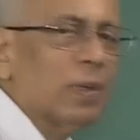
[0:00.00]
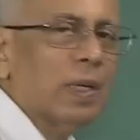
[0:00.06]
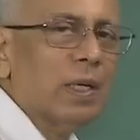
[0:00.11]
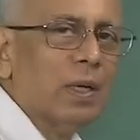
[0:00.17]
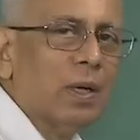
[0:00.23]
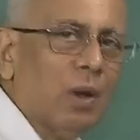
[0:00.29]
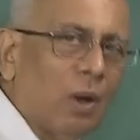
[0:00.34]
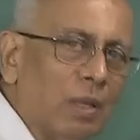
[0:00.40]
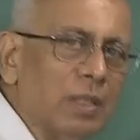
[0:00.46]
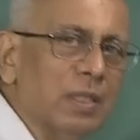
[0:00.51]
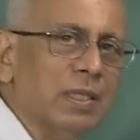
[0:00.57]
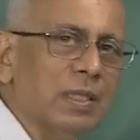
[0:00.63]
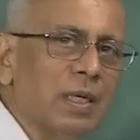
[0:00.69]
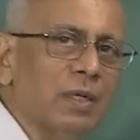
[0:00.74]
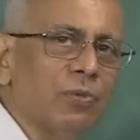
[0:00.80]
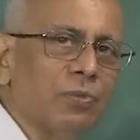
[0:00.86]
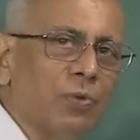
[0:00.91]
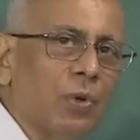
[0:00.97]
were a
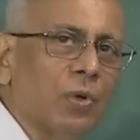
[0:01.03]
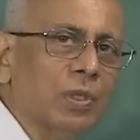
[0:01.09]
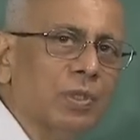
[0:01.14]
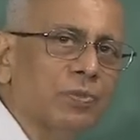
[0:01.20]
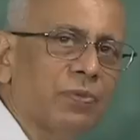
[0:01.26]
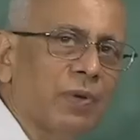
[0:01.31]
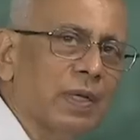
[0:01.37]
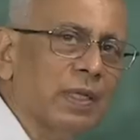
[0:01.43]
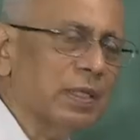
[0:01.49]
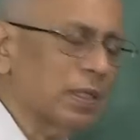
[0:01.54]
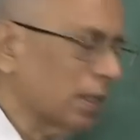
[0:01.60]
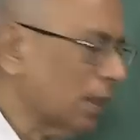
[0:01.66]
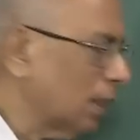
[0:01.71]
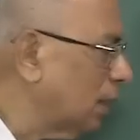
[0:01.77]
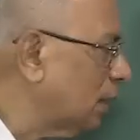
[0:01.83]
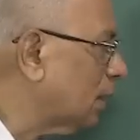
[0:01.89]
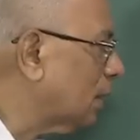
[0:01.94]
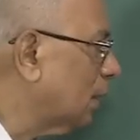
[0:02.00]
constant force, for
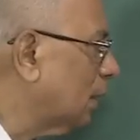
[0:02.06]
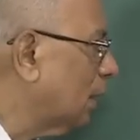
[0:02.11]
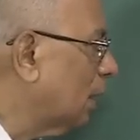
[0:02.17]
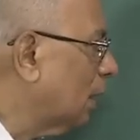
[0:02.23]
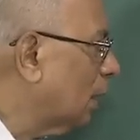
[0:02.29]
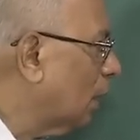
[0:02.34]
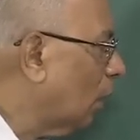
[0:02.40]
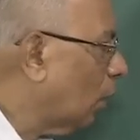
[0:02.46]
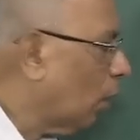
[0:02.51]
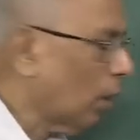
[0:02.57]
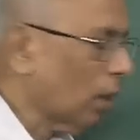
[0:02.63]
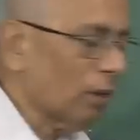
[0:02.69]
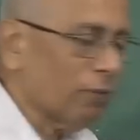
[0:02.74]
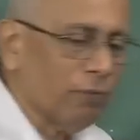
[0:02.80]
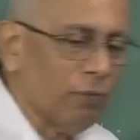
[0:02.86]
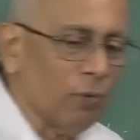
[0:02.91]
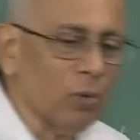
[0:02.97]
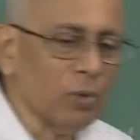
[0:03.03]
instance, or a
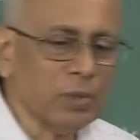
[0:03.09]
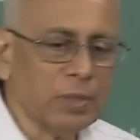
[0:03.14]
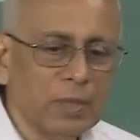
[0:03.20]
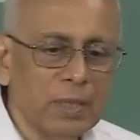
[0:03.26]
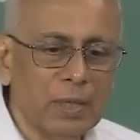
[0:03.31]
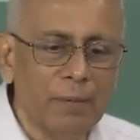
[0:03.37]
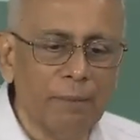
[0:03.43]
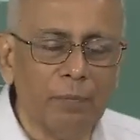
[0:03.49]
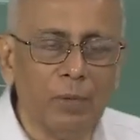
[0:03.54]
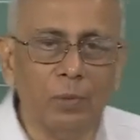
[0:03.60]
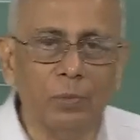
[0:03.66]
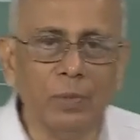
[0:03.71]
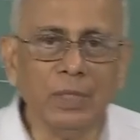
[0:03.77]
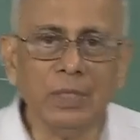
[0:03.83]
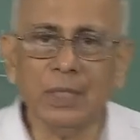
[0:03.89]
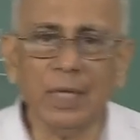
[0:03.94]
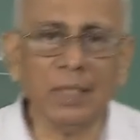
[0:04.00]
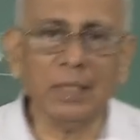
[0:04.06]
force
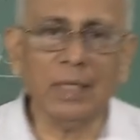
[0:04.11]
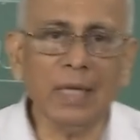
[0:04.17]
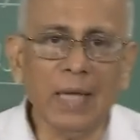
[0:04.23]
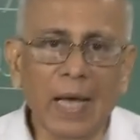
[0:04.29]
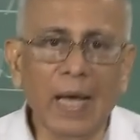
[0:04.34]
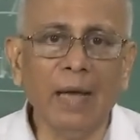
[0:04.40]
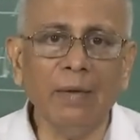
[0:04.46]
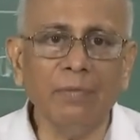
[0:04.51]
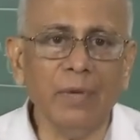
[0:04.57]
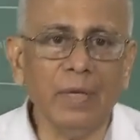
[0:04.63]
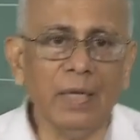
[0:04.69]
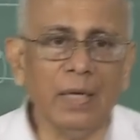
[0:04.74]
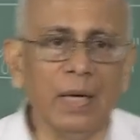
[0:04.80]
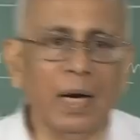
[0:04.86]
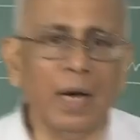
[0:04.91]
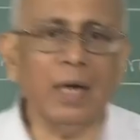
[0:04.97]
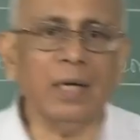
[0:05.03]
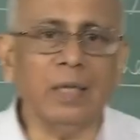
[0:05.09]
which does not have any
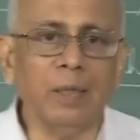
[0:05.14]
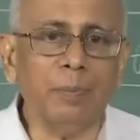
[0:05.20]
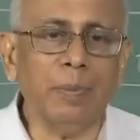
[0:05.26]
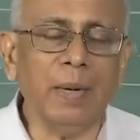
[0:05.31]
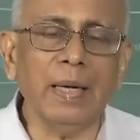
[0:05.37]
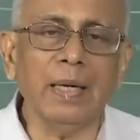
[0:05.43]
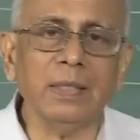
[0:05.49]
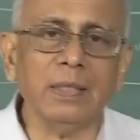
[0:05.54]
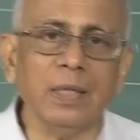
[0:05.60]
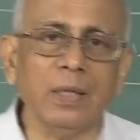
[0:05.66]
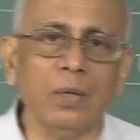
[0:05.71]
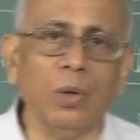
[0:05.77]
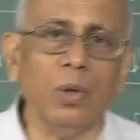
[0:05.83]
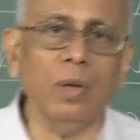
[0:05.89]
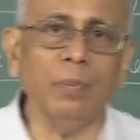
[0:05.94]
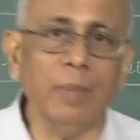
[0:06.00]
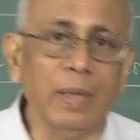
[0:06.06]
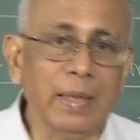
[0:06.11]
r dependence at
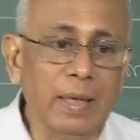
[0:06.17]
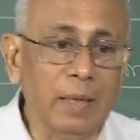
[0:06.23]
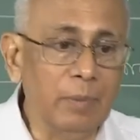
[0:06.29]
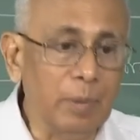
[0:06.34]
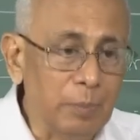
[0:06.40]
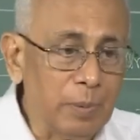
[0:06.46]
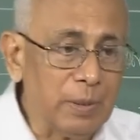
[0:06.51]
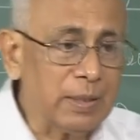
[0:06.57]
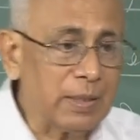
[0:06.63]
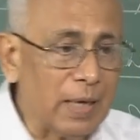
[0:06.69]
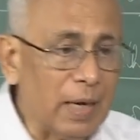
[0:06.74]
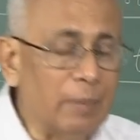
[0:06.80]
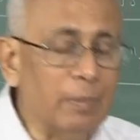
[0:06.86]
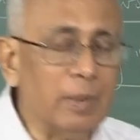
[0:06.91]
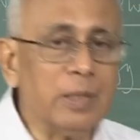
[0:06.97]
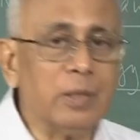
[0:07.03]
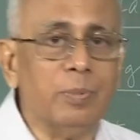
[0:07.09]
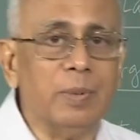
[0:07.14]
all but can be
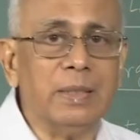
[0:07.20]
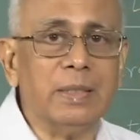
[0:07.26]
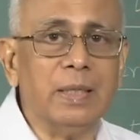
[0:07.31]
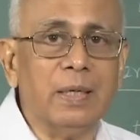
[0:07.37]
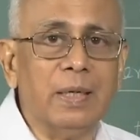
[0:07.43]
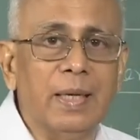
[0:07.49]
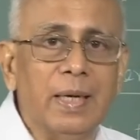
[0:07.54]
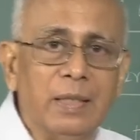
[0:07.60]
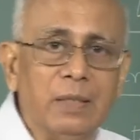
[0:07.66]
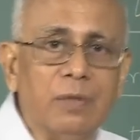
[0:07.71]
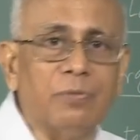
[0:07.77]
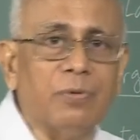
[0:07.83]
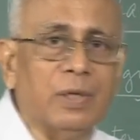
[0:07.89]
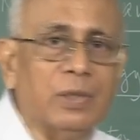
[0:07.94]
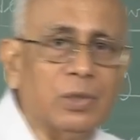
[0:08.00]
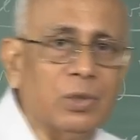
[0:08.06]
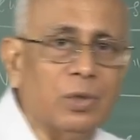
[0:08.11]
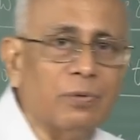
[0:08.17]
prescribed explicitly as a
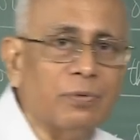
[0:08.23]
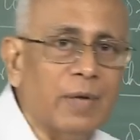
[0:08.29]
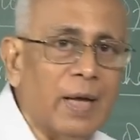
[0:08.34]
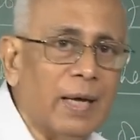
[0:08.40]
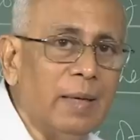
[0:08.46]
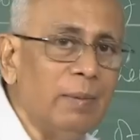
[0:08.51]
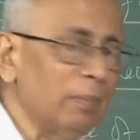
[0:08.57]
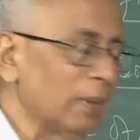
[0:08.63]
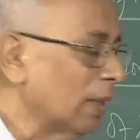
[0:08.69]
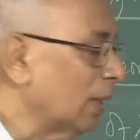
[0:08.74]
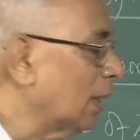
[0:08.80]
function of time,